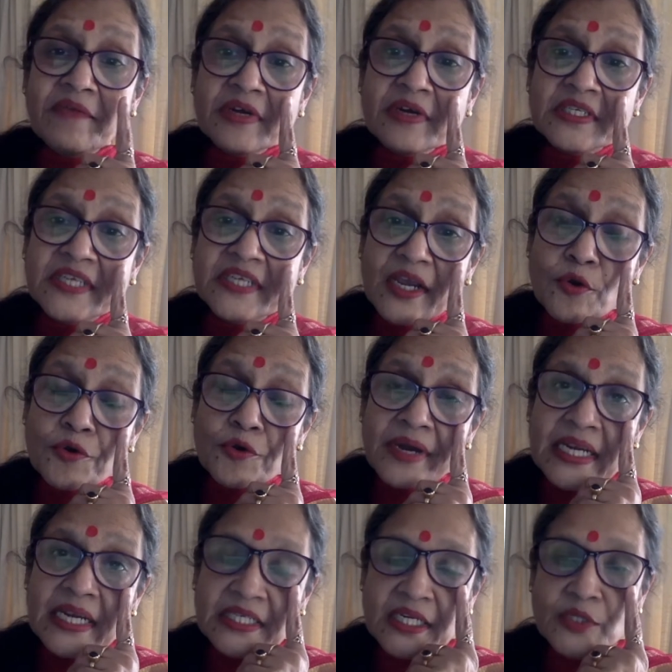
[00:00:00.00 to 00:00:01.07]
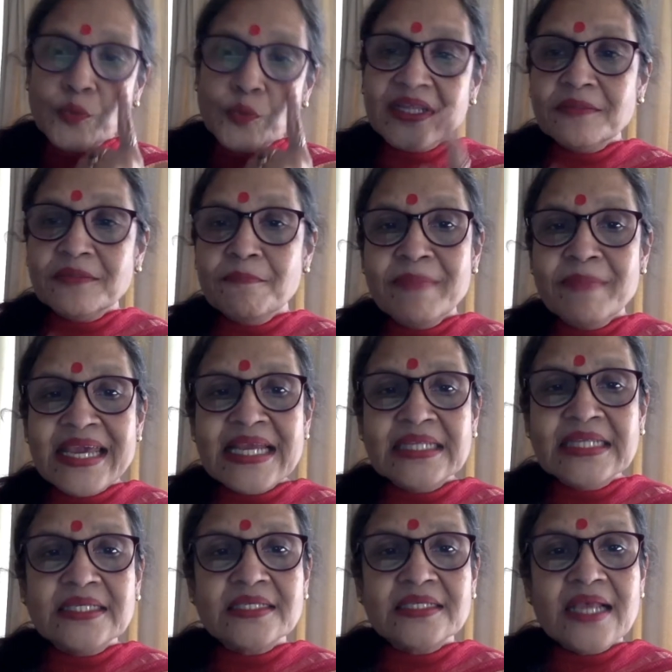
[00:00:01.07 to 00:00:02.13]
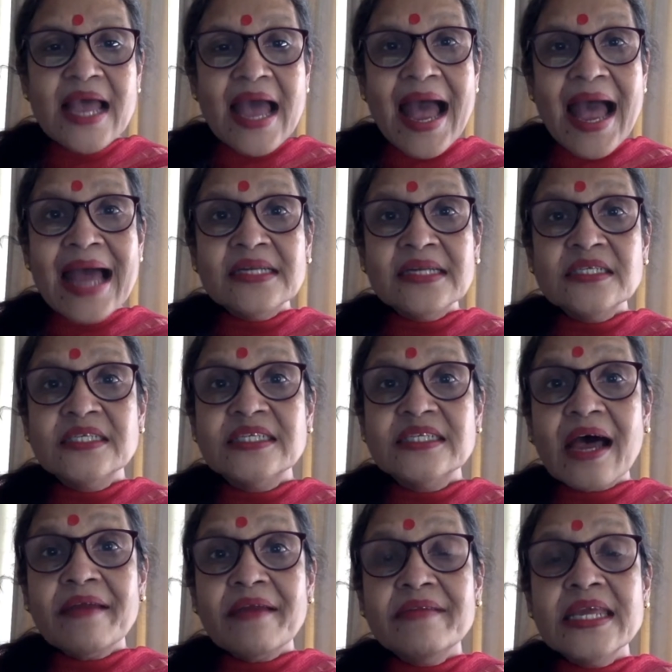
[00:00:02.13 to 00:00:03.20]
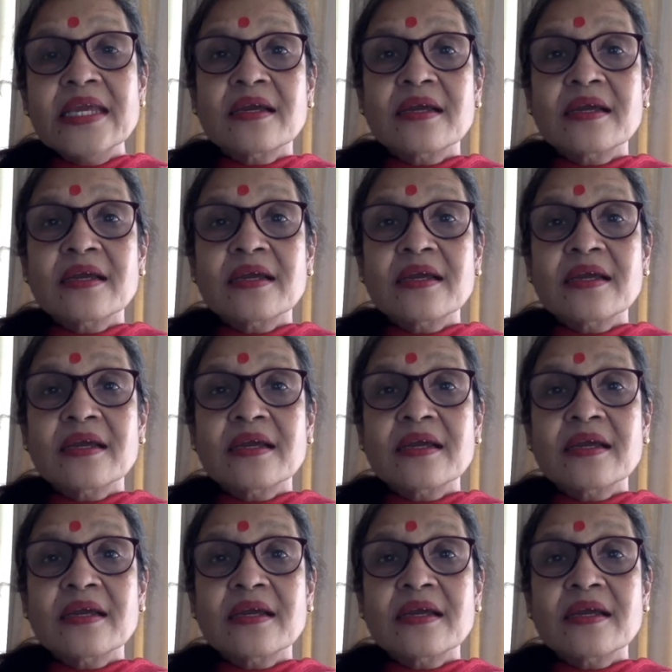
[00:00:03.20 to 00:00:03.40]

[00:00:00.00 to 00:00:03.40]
were decorated with beads and zari